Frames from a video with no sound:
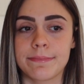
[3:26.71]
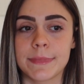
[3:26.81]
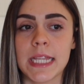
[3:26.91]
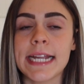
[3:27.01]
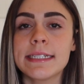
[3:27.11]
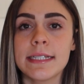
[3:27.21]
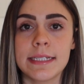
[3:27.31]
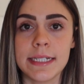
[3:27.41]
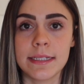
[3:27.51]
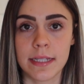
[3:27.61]
like to
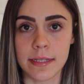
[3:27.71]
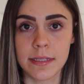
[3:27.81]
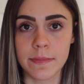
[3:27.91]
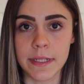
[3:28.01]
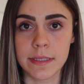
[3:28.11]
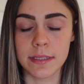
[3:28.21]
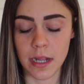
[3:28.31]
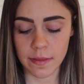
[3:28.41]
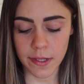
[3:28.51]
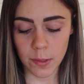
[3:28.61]
see Zestimates
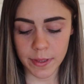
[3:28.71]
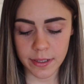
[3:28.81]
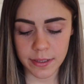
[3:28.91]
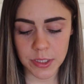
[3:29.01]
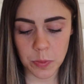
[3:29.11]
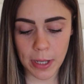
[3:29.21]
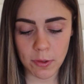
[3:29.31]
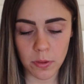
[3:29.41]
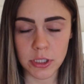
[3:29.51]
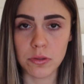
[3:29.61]
on there, because when I'm
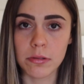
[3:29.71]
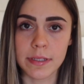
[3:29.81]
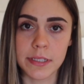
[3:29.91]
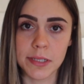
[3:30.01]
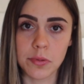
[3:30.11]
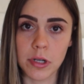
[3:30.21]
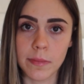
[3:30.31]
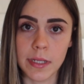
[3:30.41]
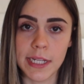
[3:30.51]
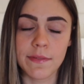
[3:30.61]
going to a listing
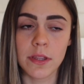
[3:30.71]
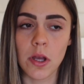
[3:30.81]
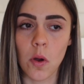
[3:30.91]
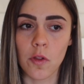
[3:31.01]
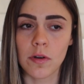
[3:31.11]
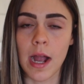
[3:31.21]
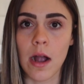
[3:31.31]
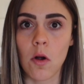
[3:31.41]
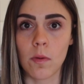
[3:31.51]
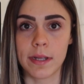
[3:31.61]
appointment, even though they're
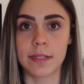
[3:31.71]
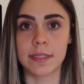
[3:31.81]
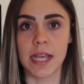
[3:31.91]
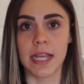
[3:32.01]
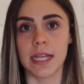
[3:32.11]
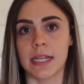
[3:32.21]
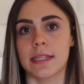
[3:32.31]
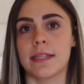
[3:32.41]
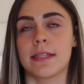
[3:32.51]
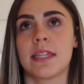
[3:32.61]
not always
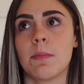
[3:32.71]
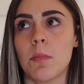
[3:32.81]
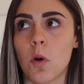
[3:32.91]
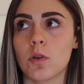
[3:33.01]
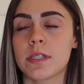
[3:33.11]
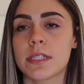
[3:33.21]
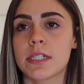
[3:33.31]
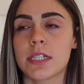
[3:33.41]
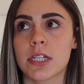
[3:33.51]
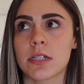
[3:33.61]
the
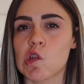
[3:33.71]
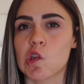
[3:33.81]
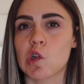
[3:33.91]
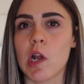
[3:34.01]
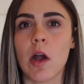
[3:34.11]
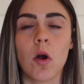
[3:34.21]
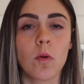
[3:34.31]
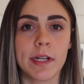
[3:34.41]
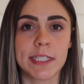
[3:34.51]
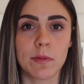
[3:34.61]
most
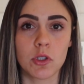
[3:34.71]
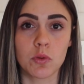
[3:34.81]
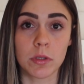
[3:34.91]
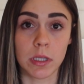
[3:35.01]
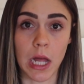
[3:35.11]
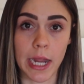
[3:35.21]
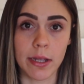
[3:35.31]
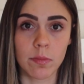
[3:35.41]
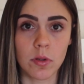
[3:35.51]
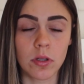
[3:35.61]

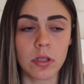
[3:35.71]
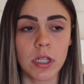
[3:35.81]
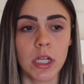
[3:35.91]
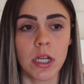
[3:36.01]
reliable